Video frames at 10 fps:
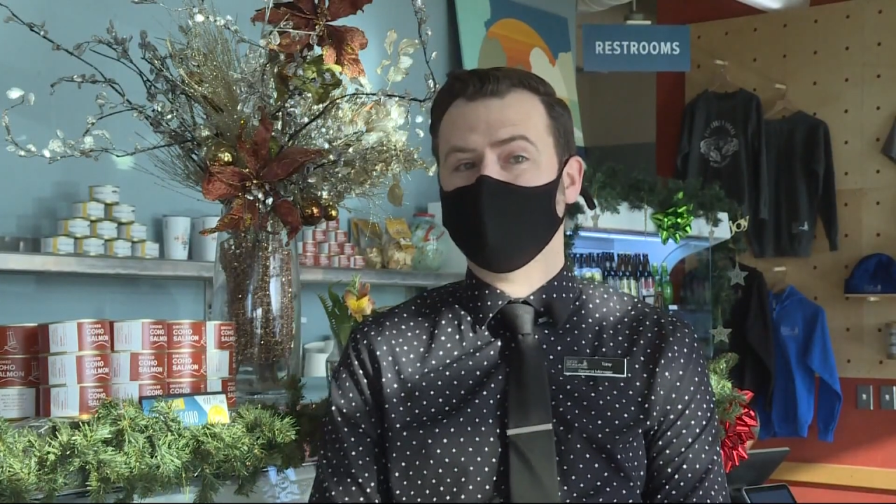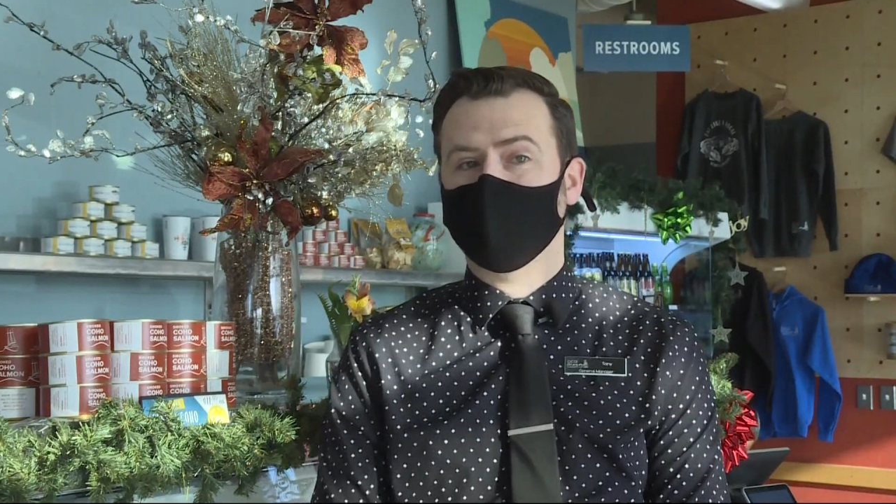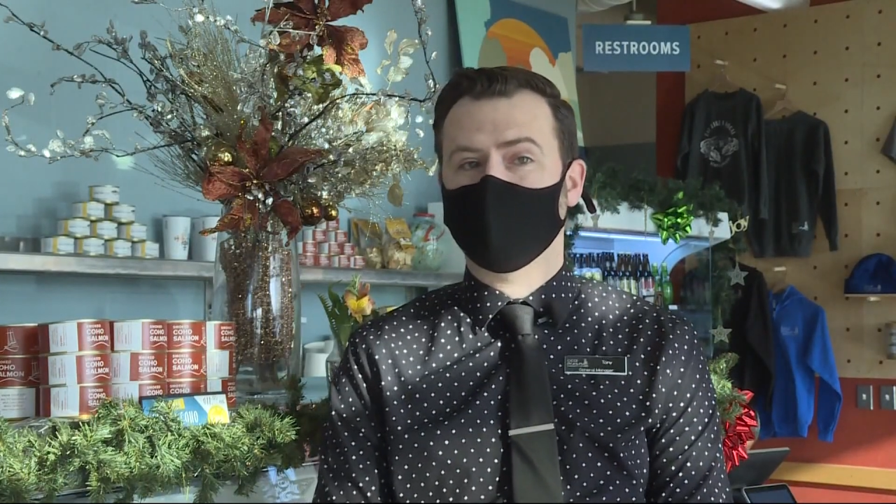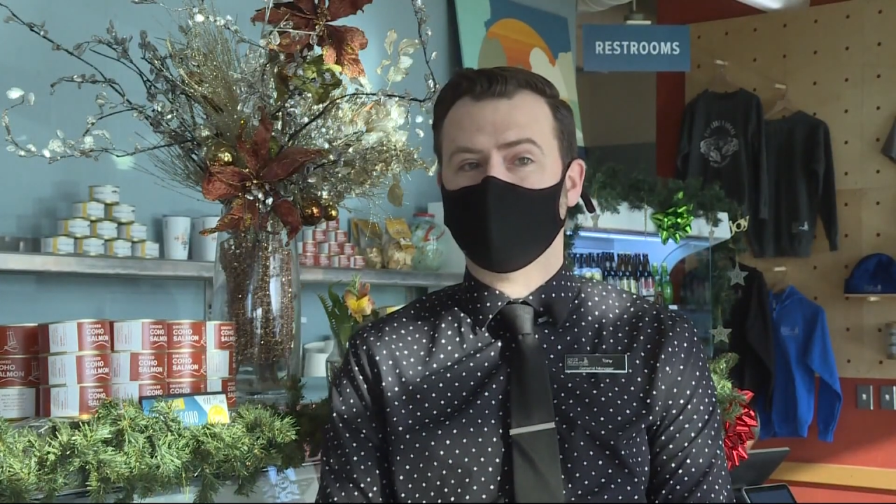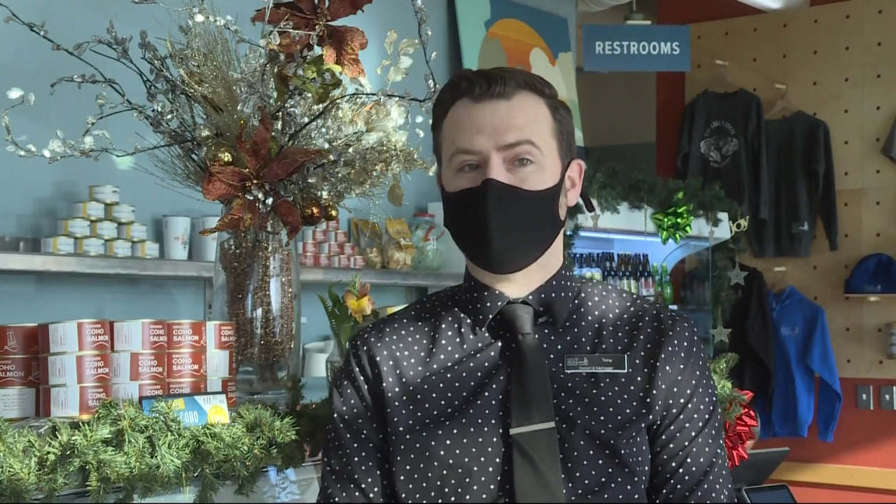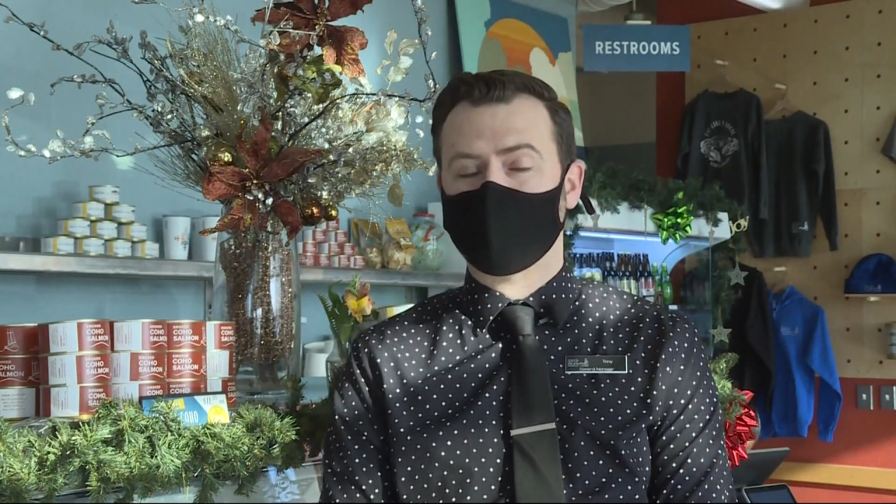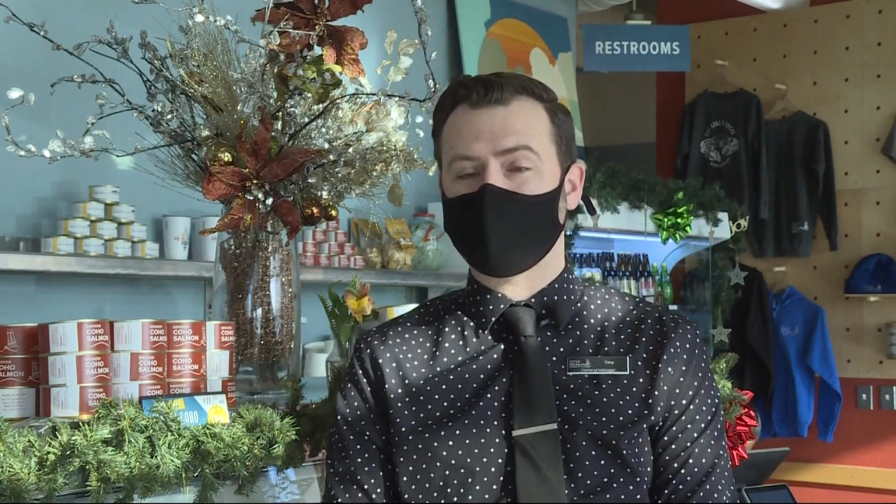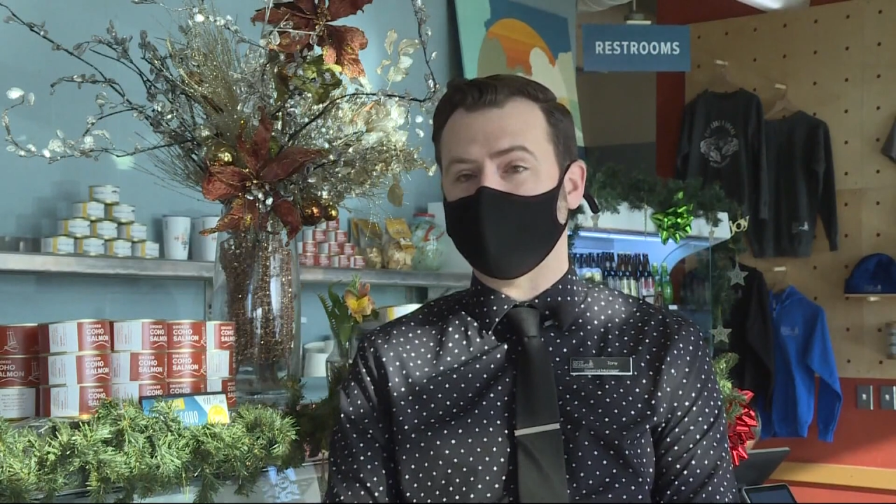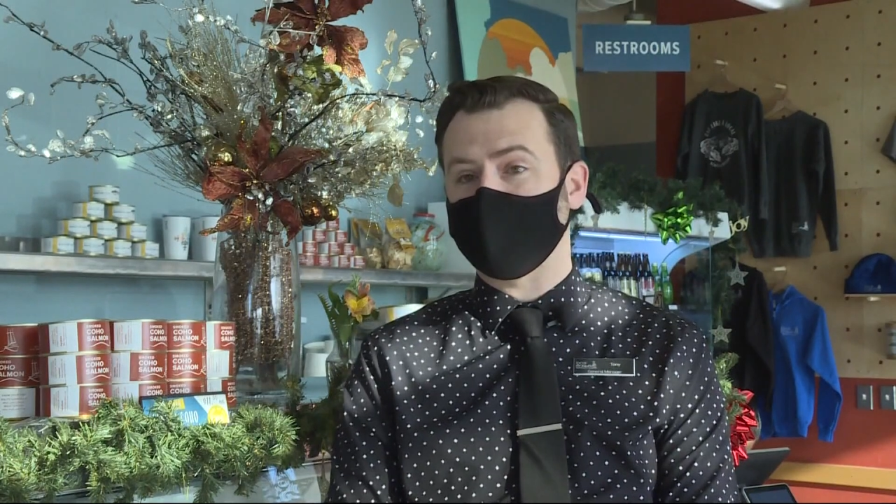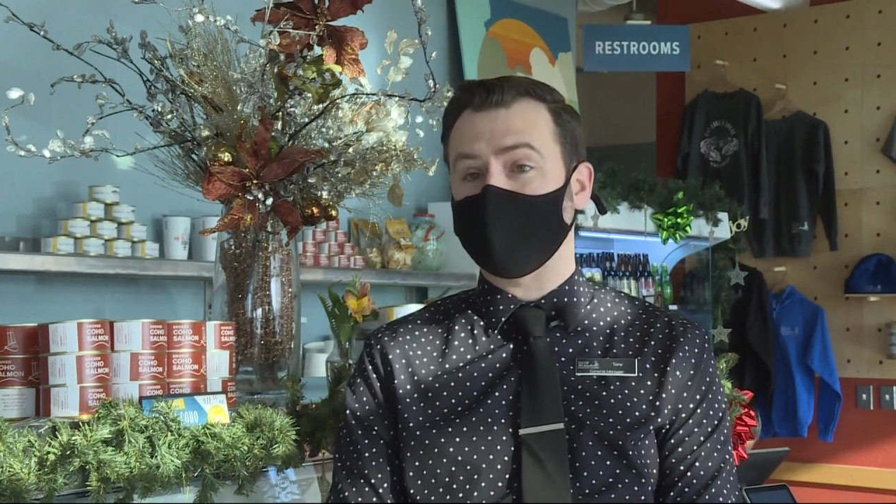in about
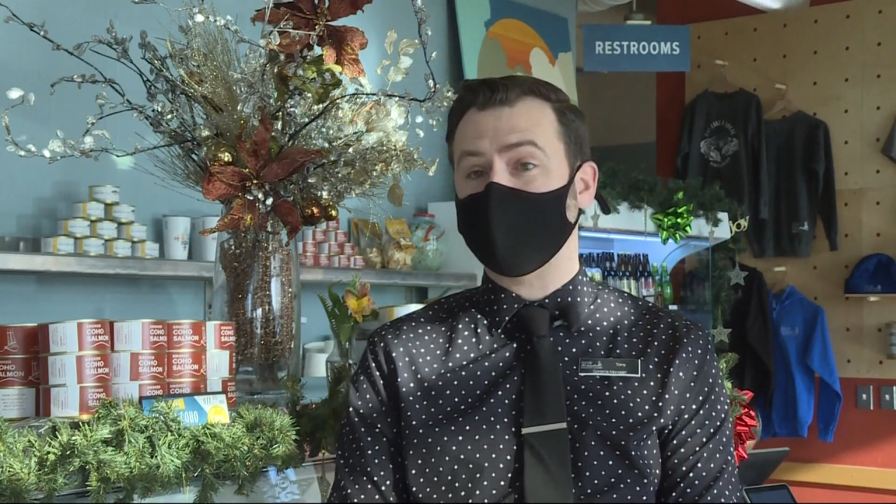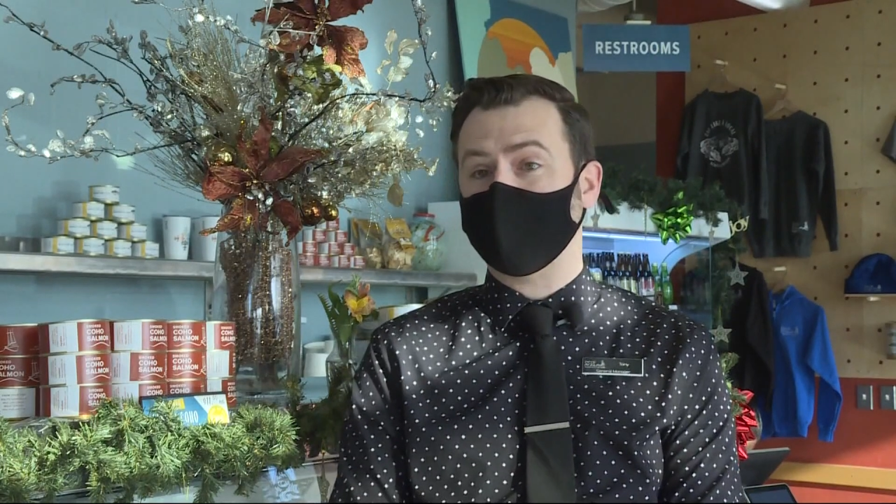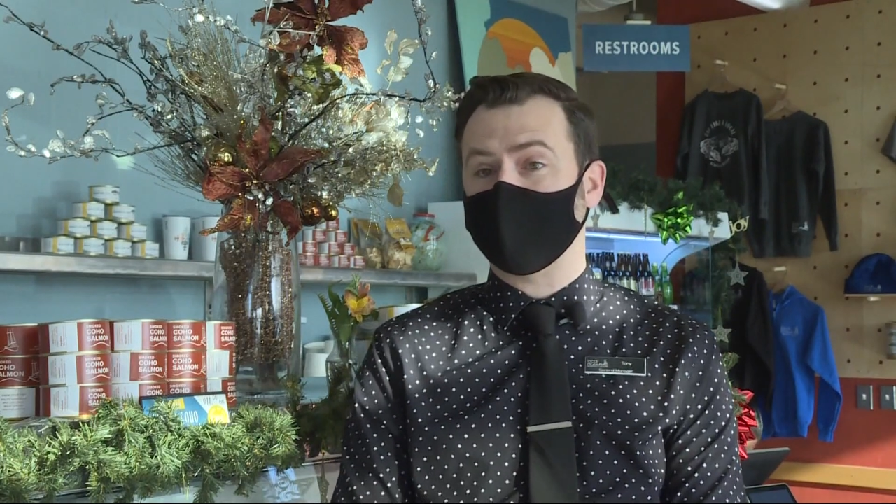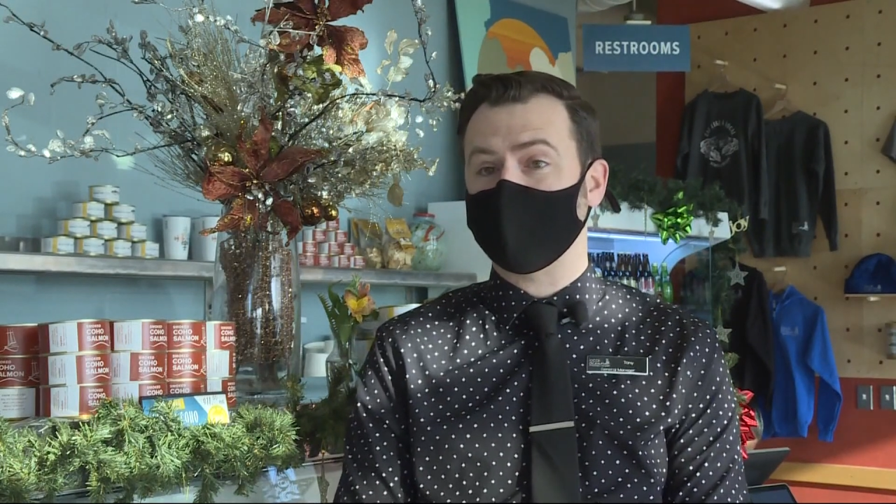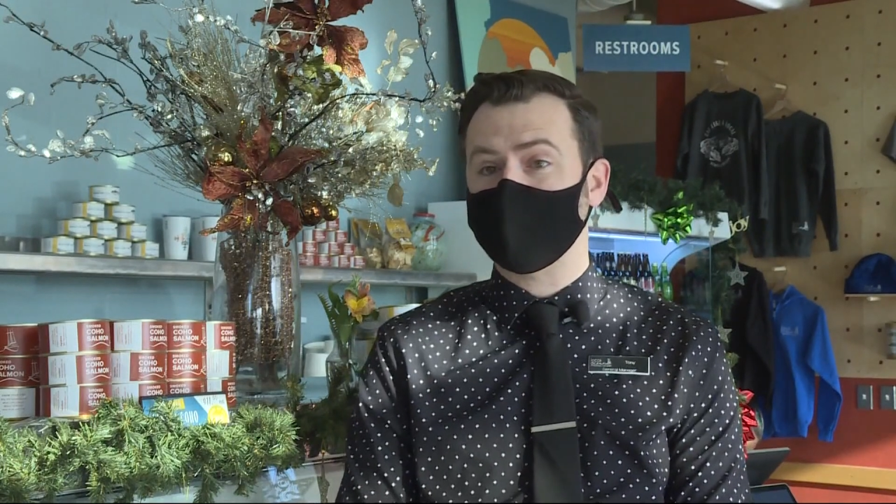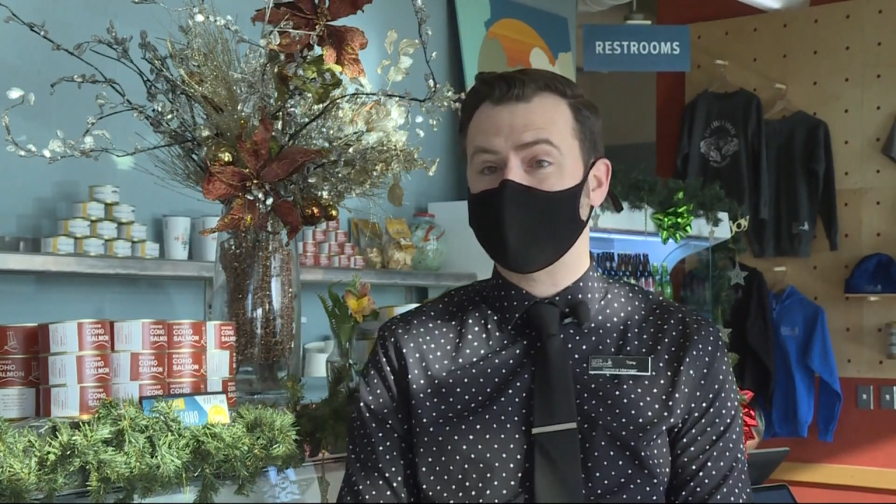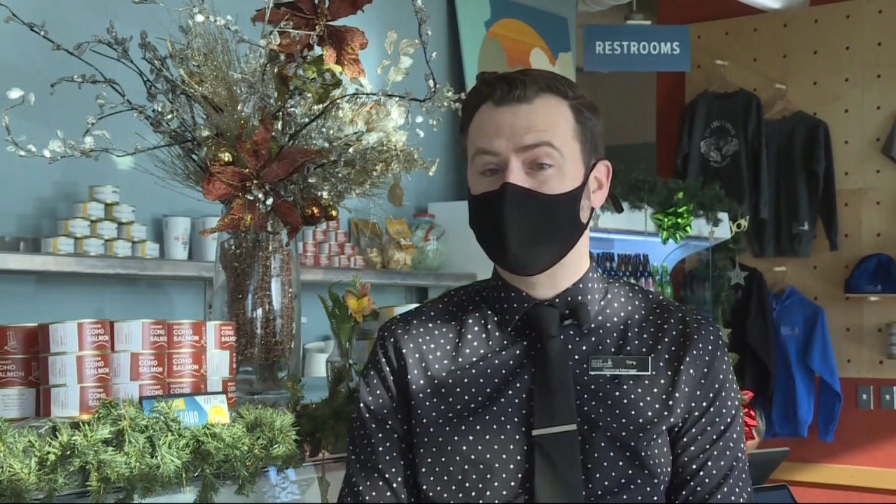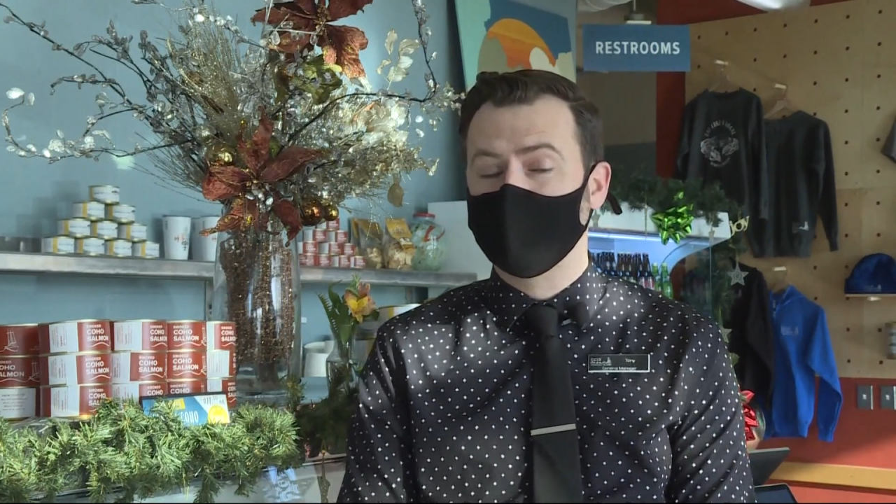seven years.